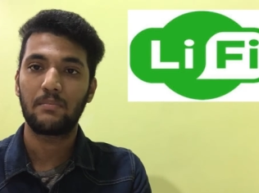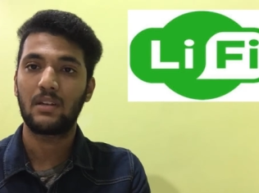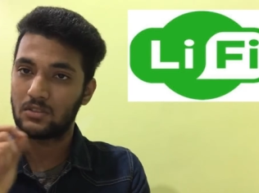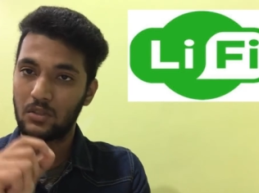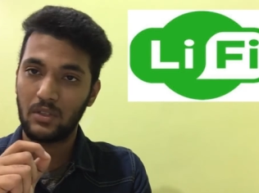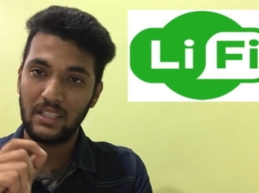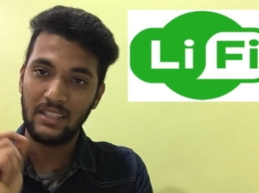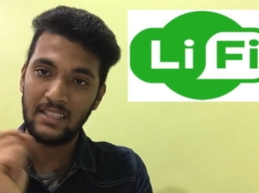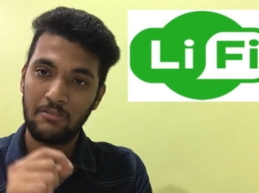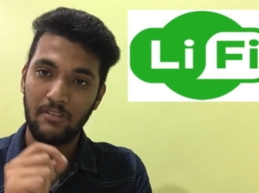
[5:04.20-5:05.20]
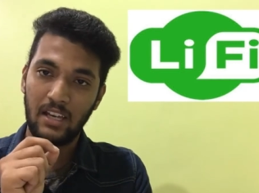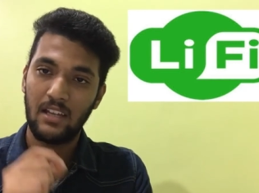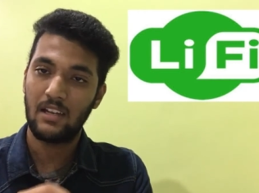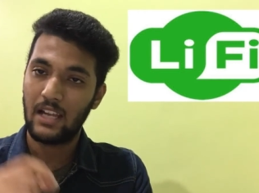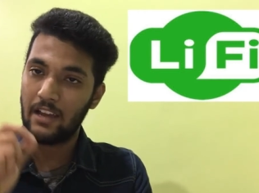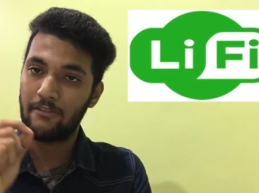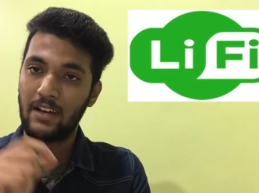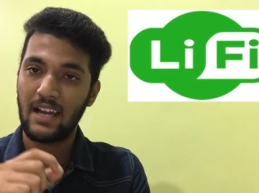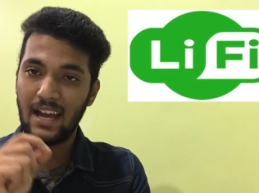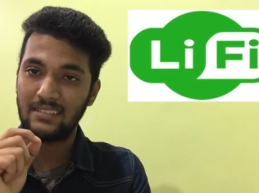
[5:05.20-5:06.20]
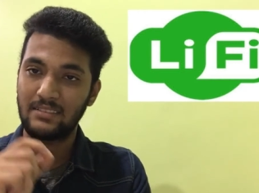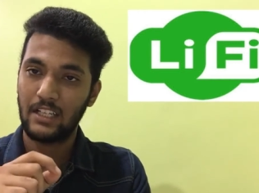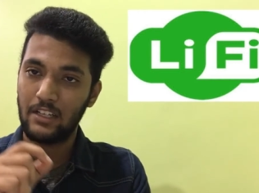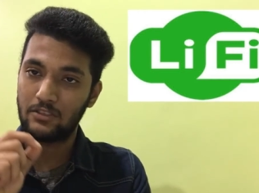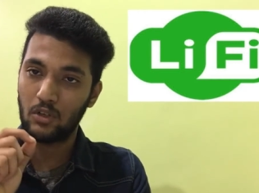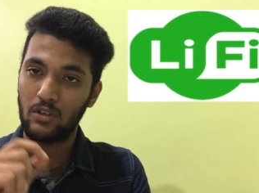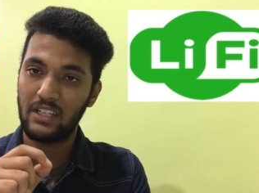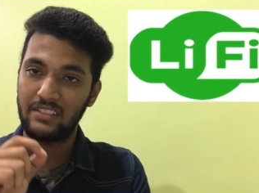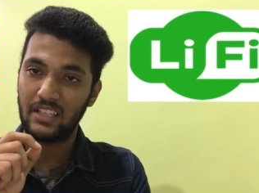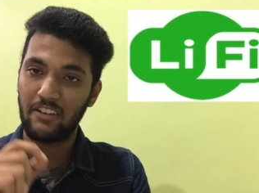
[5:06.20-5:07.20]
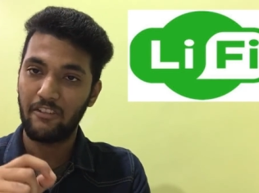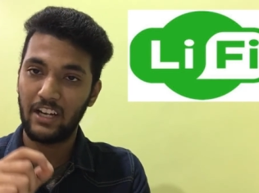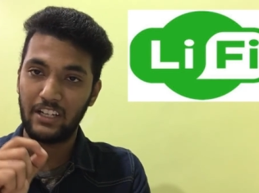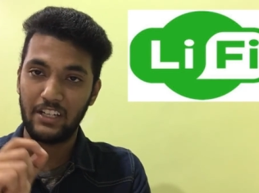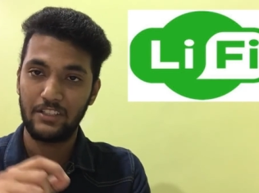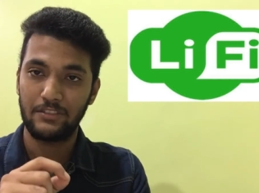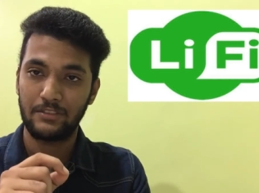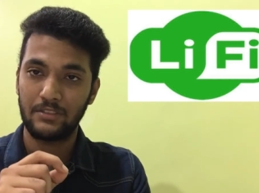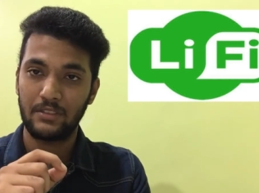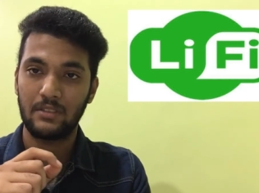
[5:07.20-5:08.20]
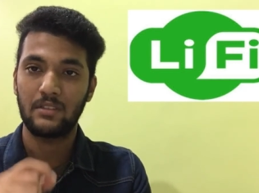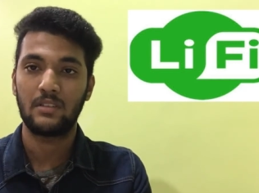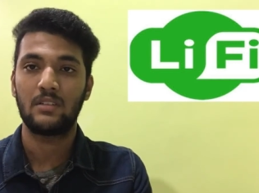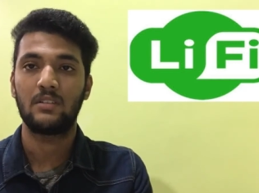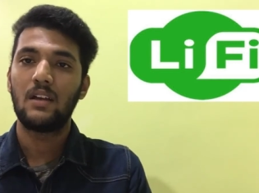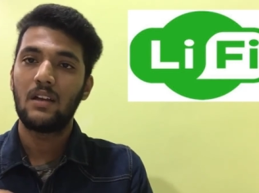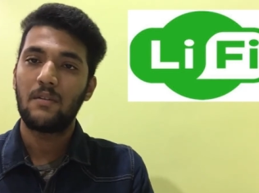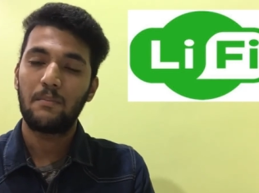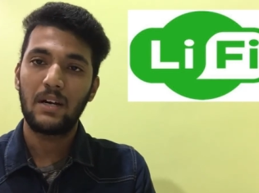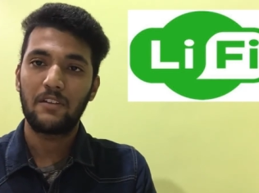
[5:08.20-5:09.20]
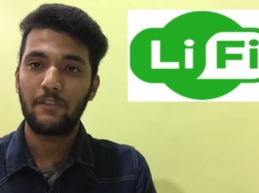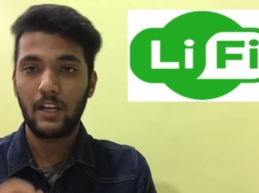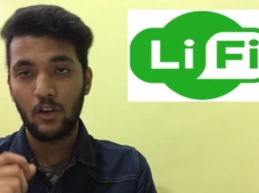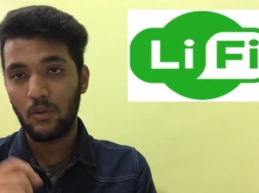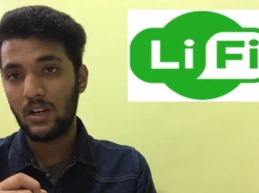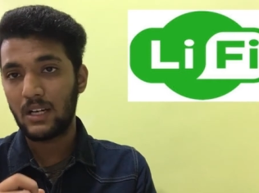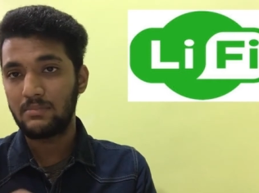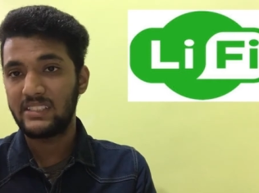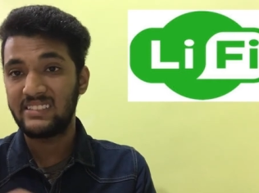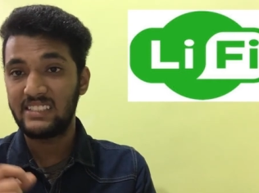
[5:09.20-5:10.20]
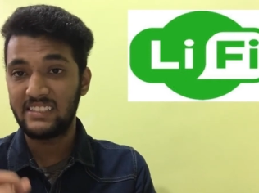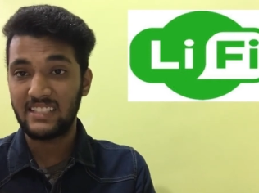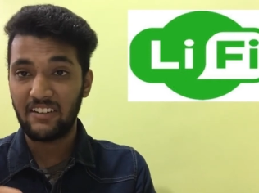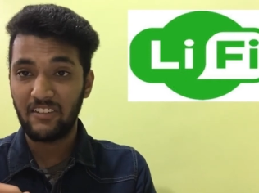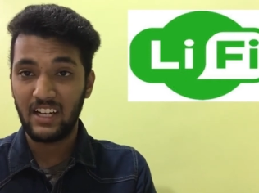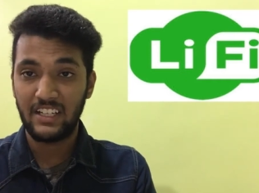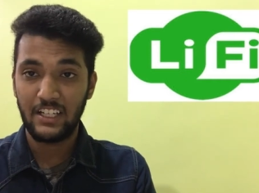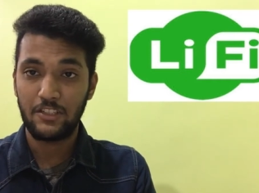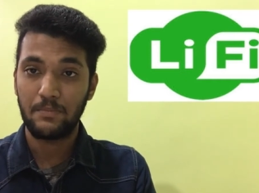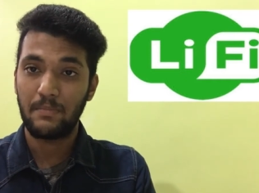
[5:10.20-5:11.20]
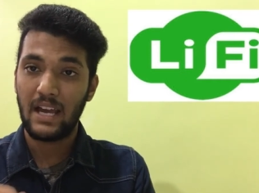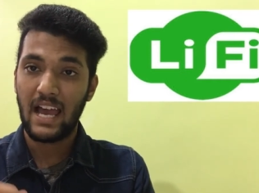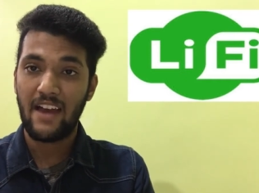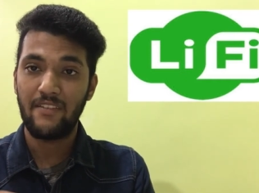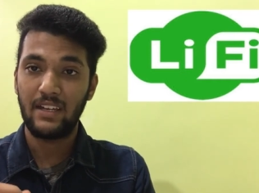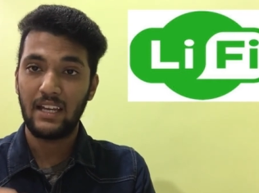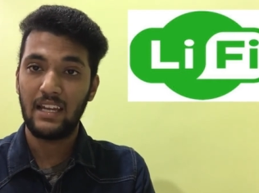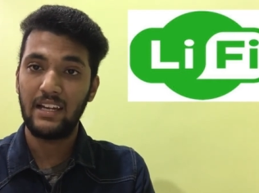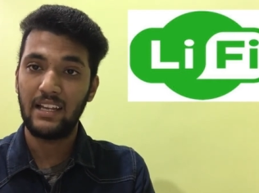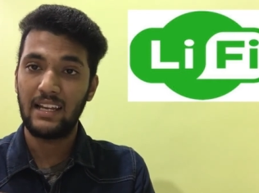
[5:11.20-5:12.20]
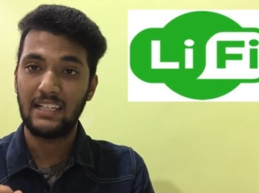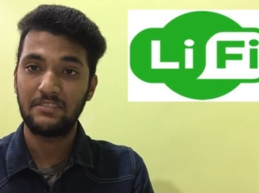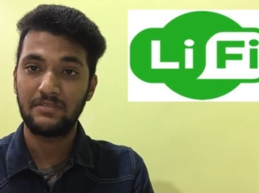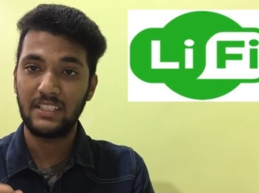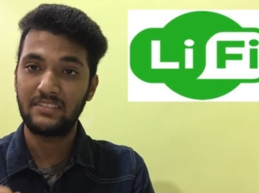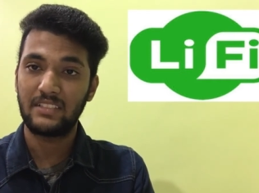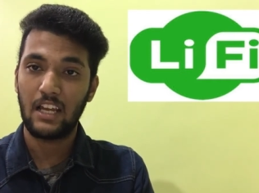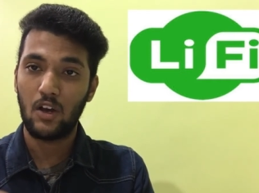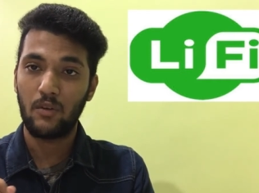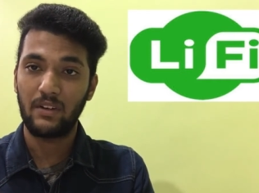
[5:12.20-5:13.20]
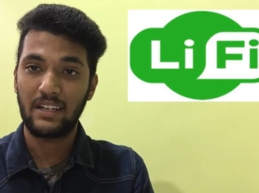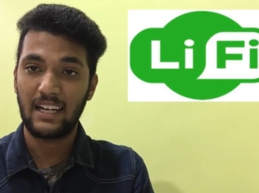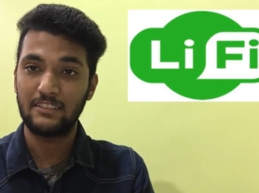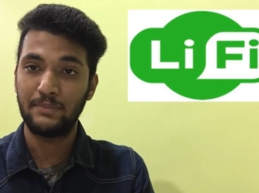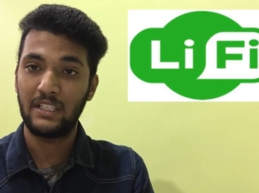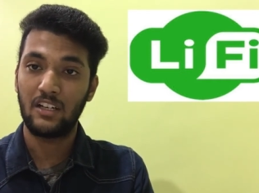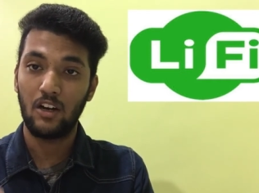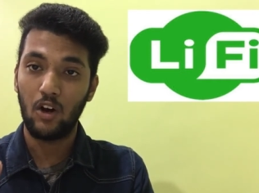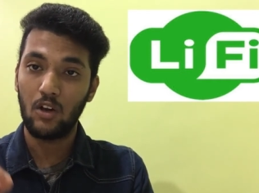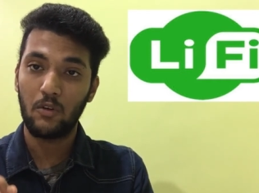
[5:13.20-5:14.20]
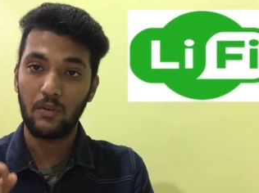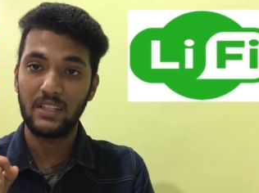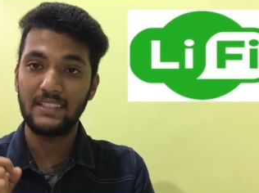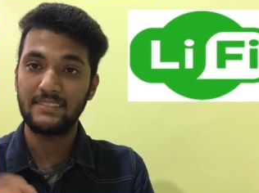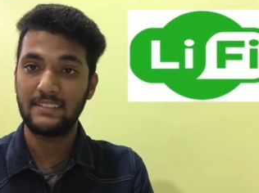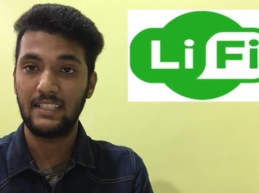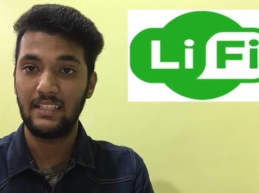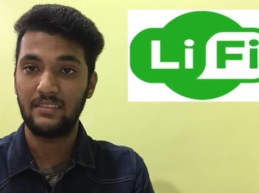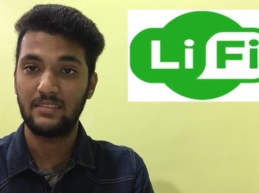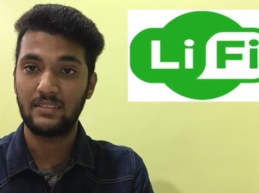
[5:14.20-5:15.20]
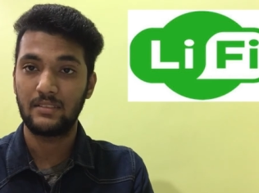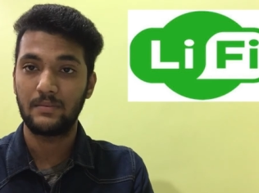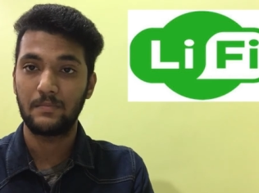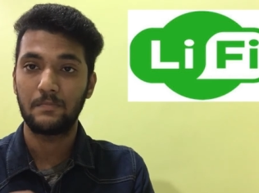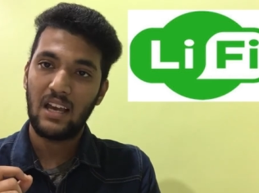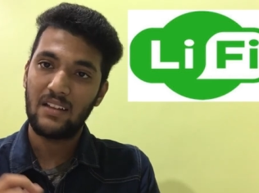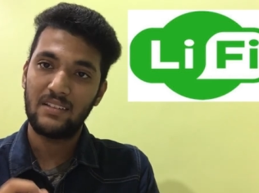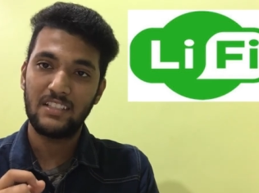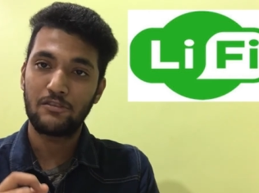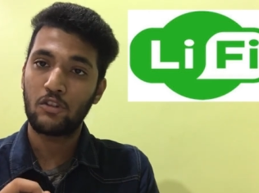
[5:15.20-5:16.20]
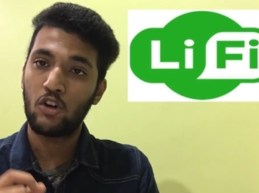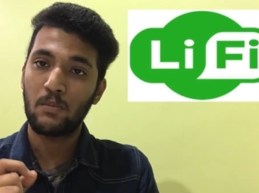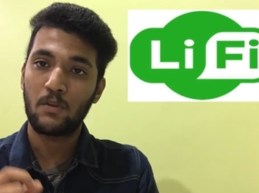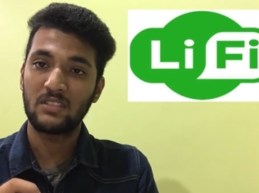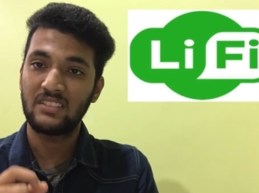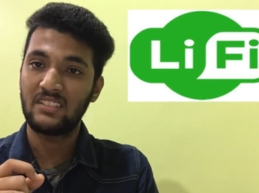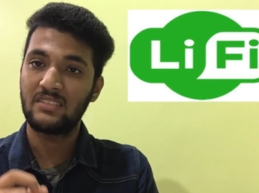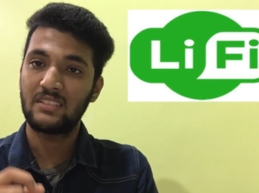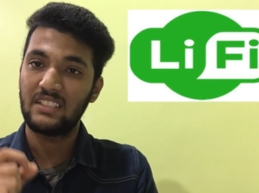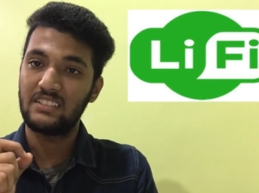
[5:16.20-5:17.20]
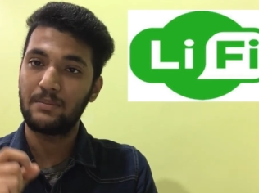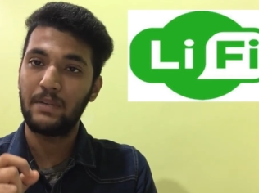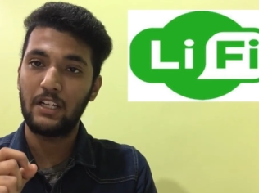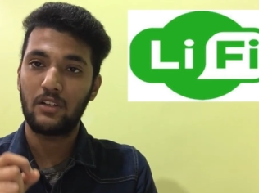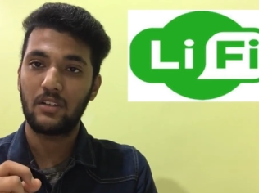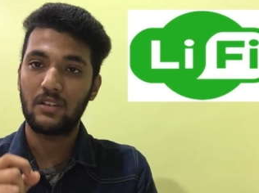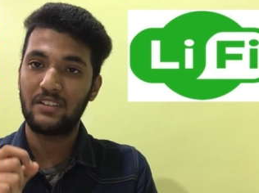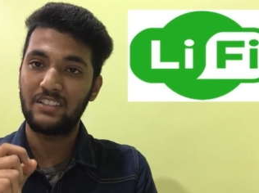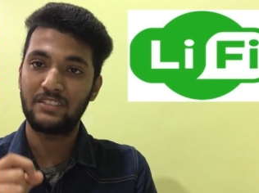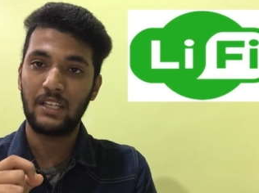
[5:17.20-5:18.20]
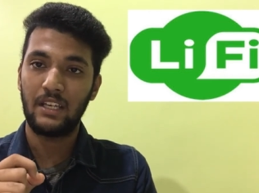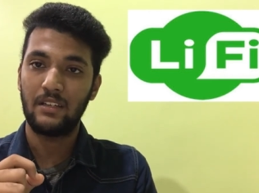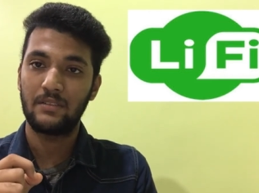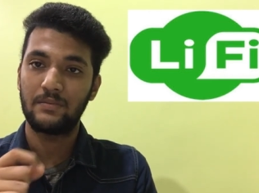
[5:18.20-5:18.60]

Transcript: So in this way, Li-Fi has its own disadvantages. But we can overcome this disadvantage by having LED lights fixed along with transmitter all over the ceilings. And this whole process is a bit risky.